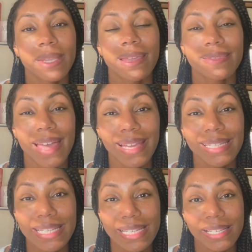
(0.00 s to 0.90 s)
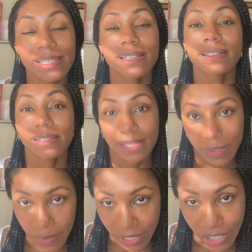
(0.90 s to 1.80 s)
That is
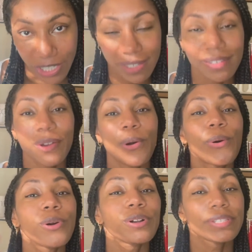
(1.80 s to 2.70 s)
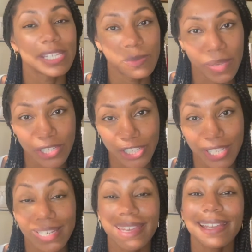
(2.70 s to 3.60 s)
suspension, oral
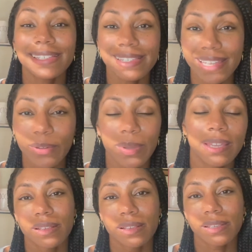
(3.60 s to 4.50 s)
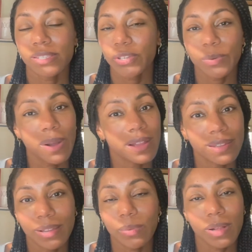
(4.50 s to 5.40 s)
suspension, it's liquid. So you're probably
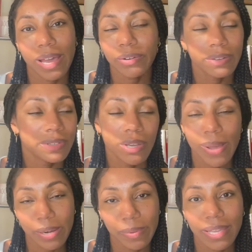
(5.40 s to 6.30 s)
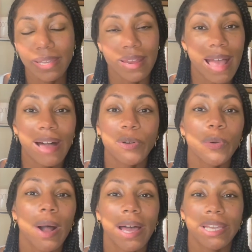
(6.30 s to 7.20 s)
like, well, I don't even know how to begin. How do
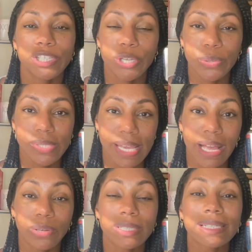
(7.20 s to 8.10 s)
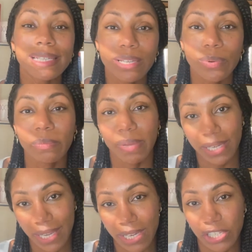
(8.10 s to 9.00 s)
I dose out liquid
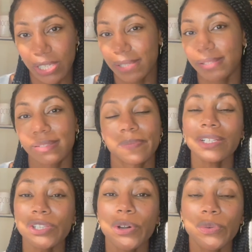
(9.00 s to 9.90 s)
medications? So